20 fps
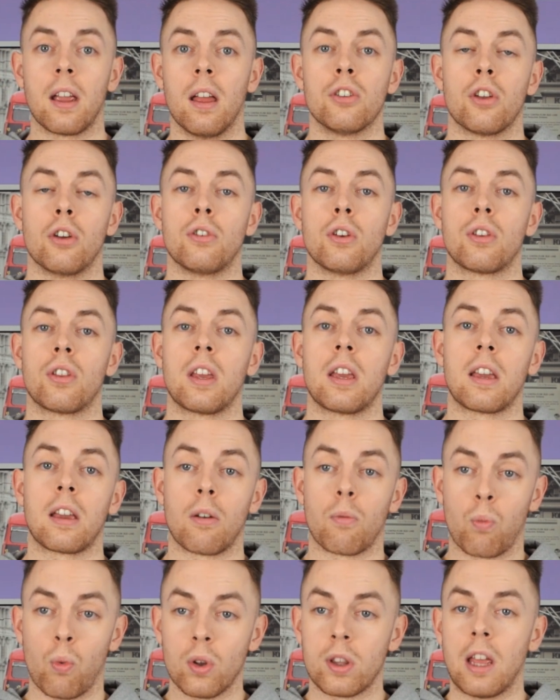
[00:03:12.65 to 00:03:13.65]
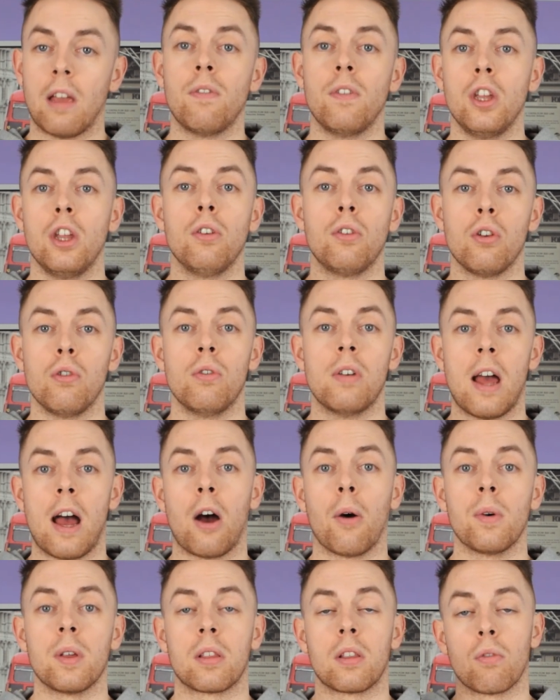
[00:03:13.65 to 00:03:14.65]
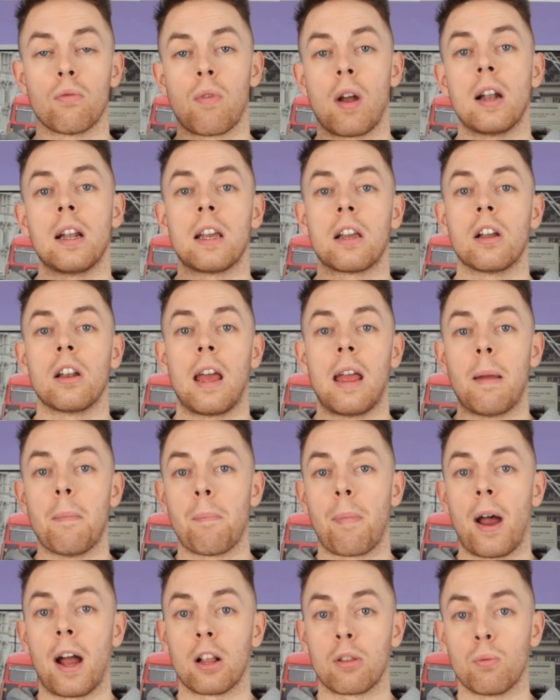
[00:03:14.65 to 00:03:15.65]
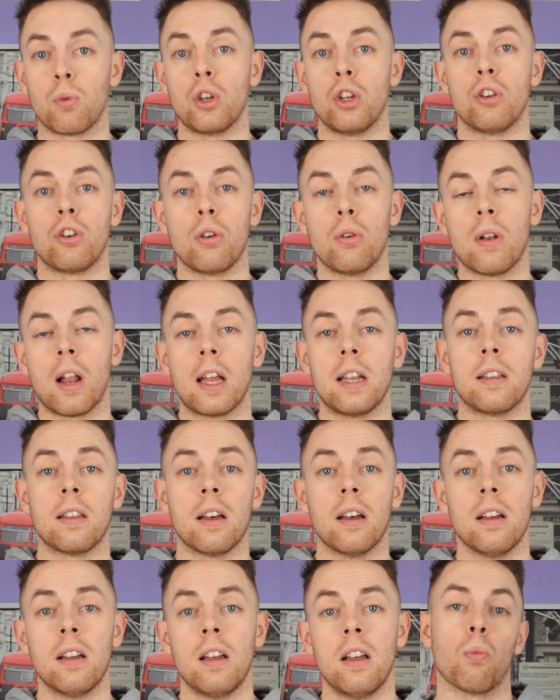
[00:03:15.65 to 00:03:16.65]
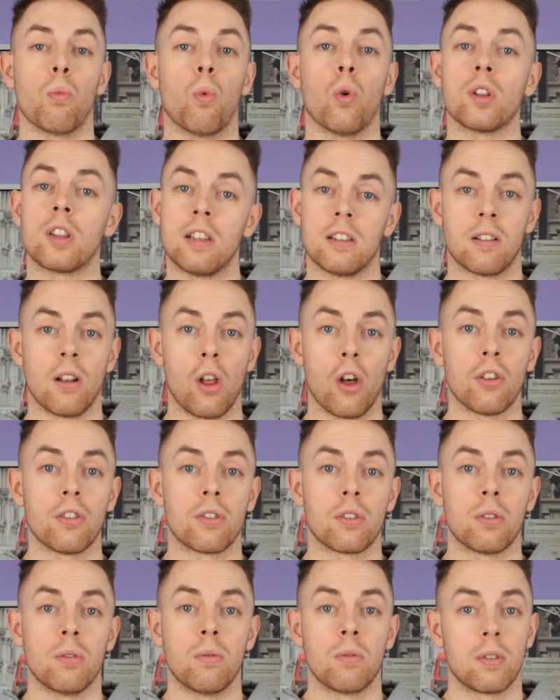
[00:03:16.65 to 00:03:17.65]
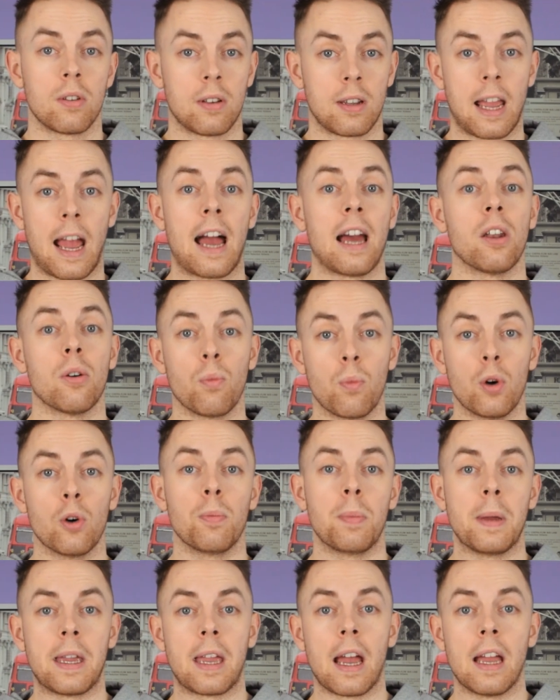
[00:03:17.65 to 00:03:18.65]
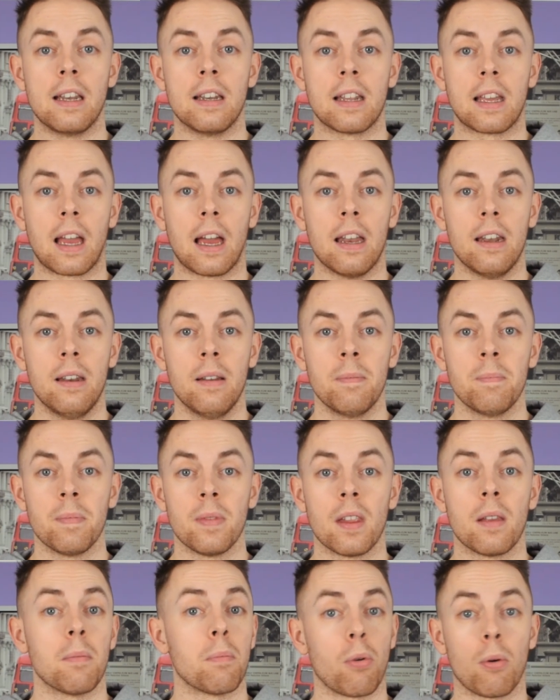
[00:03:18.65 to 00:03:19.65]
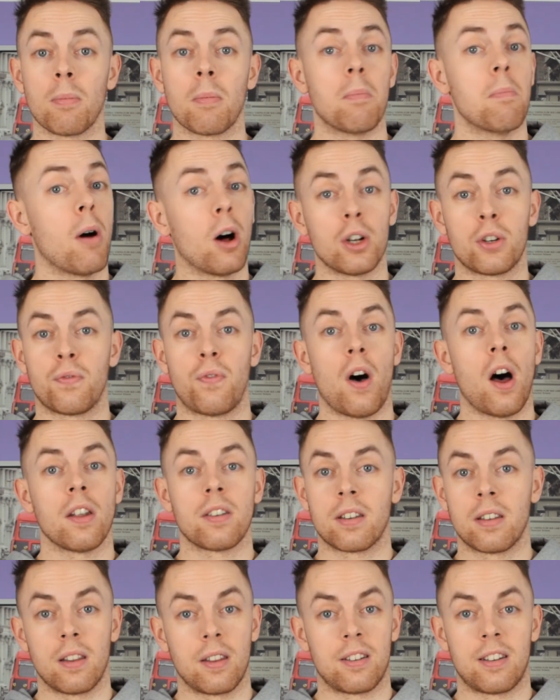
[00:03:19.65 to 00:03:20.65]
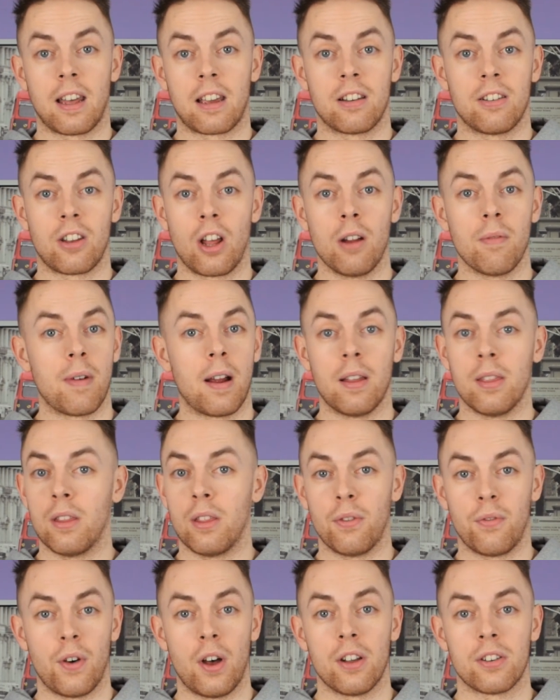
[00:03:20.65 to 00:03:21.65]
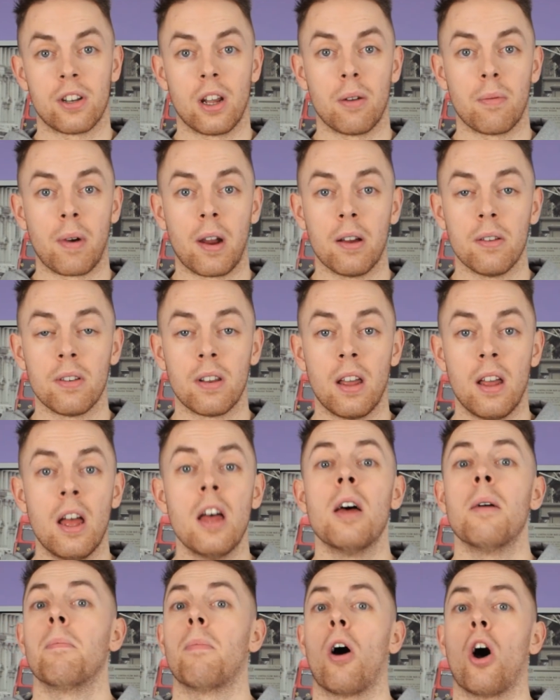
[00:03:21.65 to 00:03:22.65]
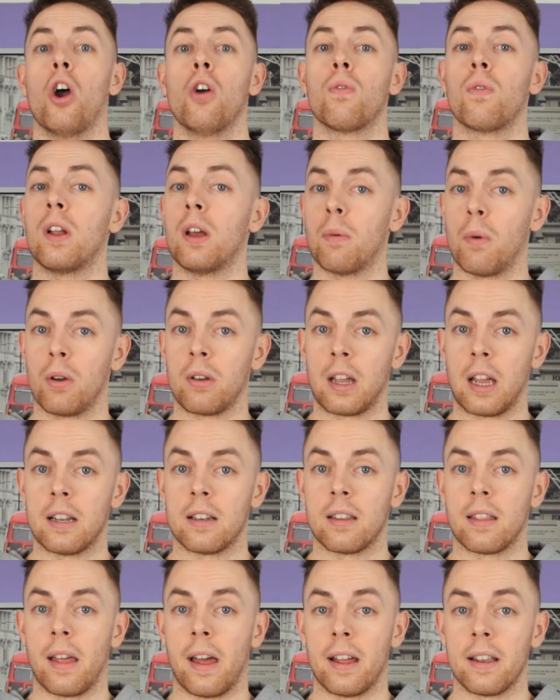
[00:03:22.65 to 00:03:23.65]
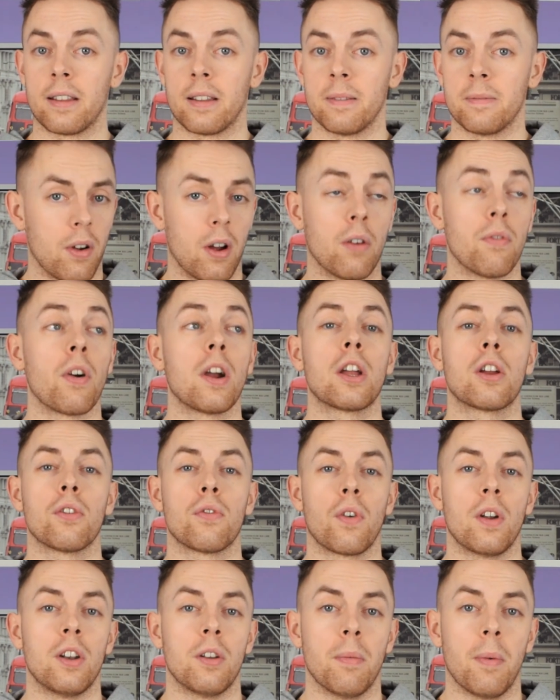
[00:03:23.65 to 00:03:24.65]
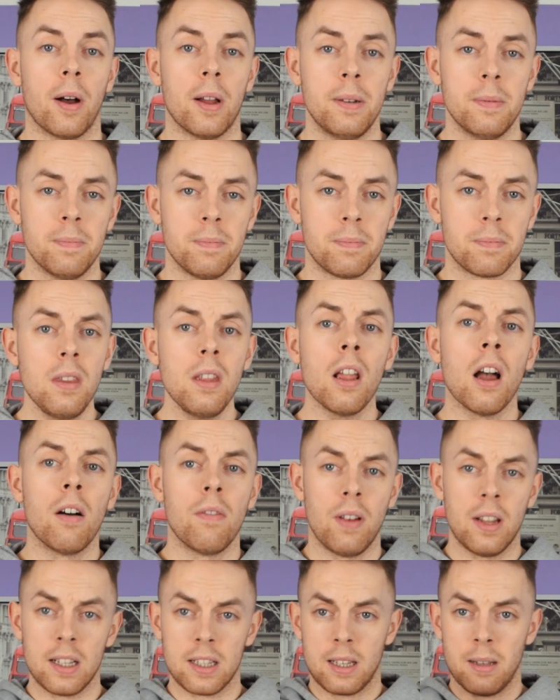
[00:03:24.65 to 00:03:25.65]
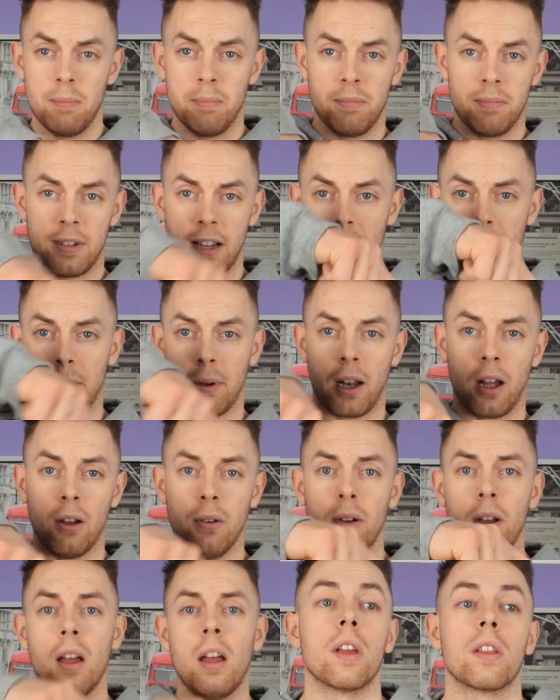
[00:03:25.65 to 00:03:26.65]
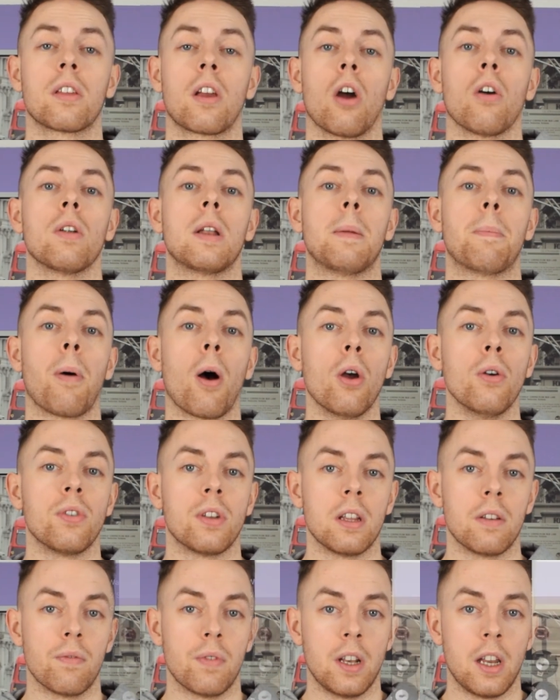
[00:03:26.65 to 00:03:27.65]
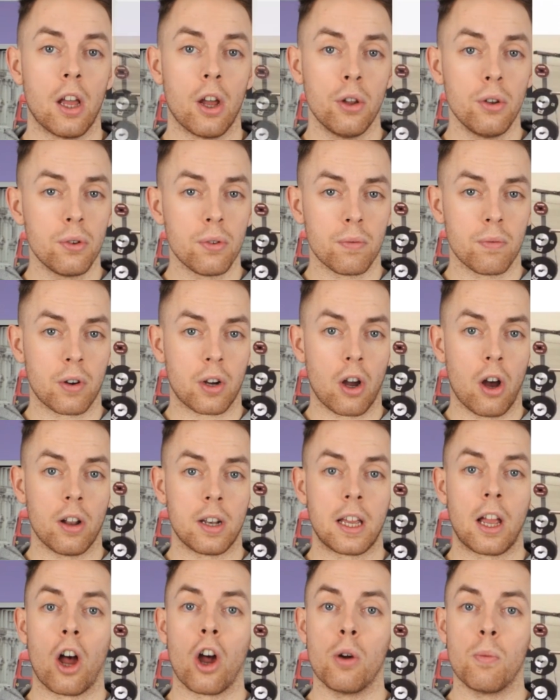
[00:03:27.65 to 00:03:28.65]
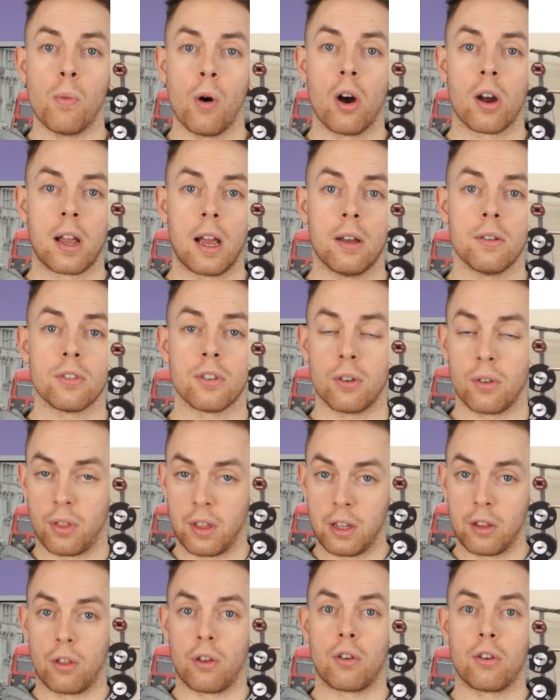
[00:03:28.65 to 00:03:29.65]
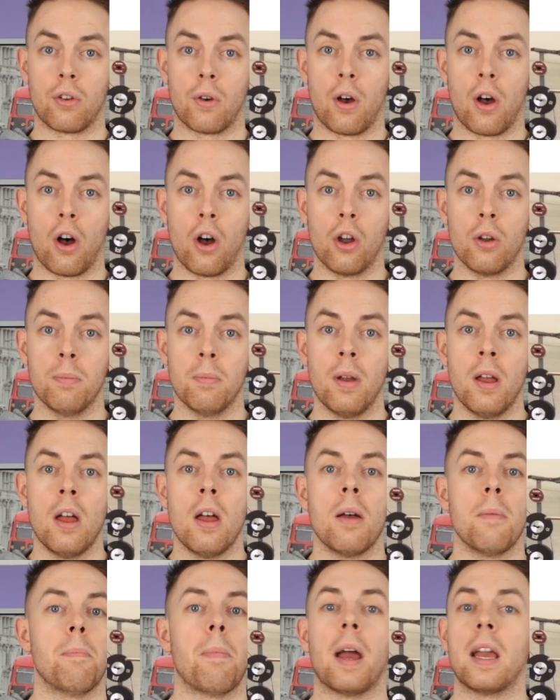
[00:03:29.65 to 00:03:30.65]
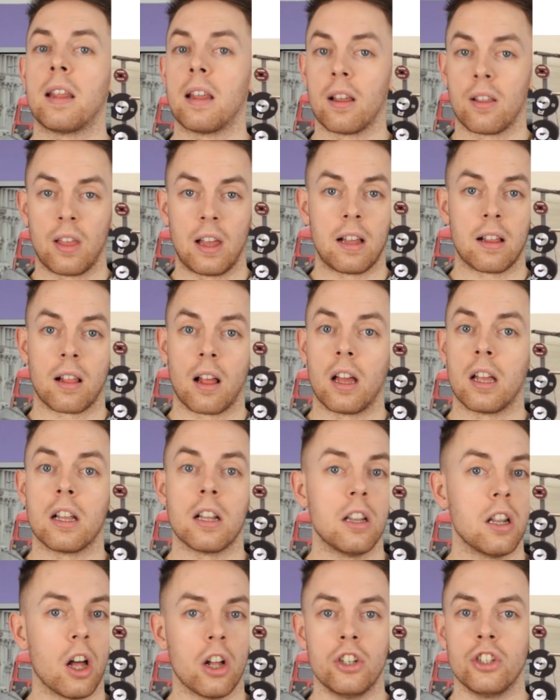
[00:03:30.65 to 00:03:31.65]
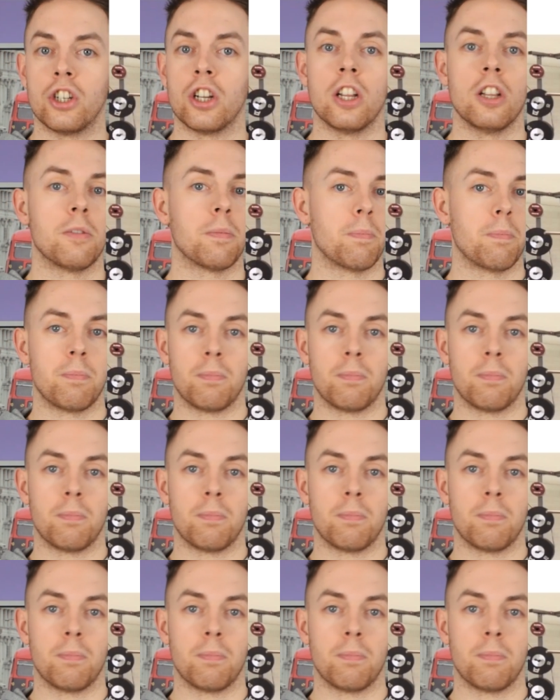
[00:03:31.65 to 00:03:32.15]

So just think, whatever you do now is directly going to impact what you do later. What is lost can and will be gained again, much faster the second time round than the first time round, but hopefully it won't get to that. A very good friend of mine, I've linked him down below, is currently posting videos regarding home workouts, so things you can do at home, basic things like lunges,